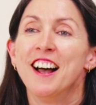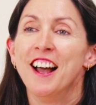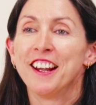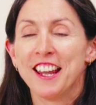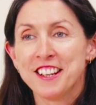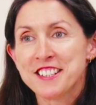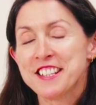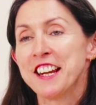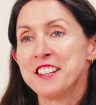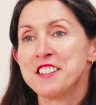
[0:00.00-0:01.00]
Okay,
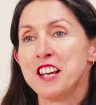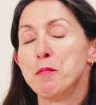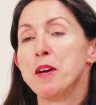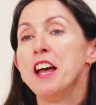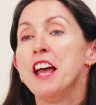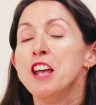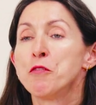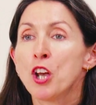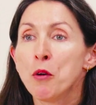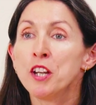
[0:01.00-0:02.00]
second tip.
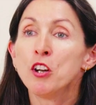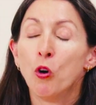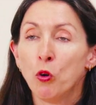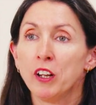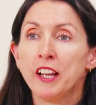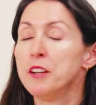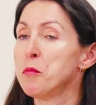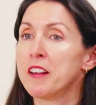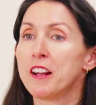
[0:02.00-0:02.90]
If going all in with